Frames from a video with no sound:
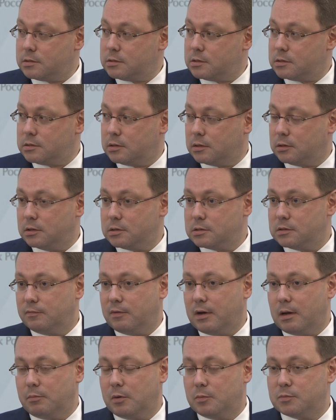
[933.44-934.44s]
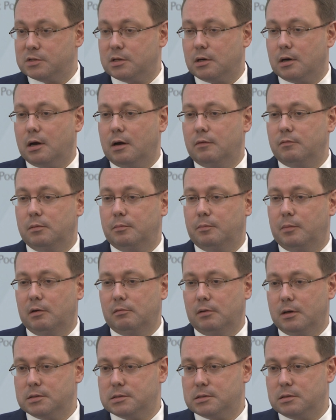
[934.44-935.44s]
Because what we had
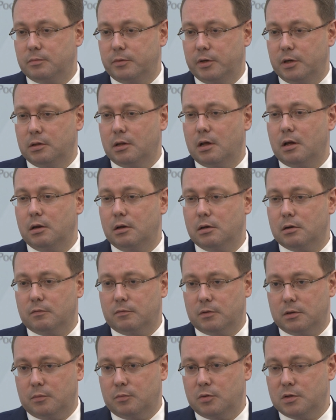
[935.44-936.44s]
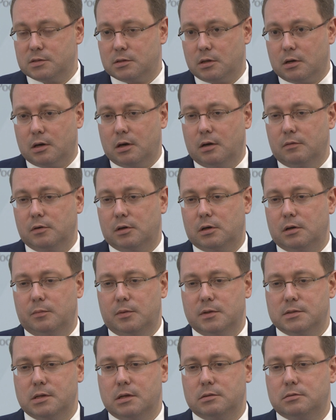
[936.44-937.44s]
before, the situation with the insurance
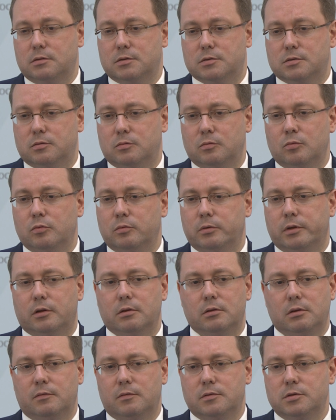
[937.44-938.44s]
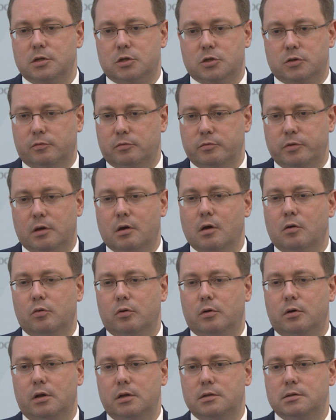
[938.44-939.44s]
balance and the ignoring
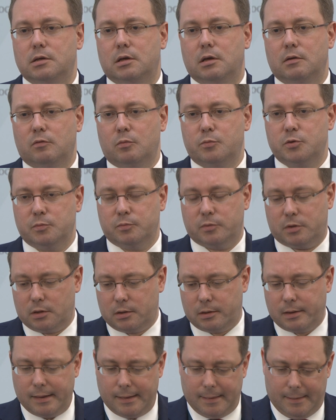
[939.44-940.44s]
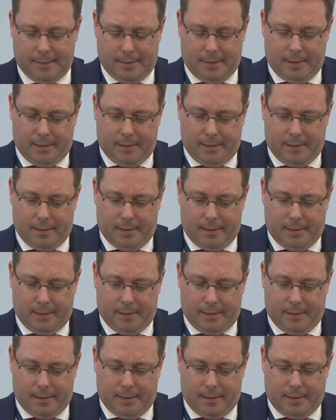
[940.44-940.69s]
what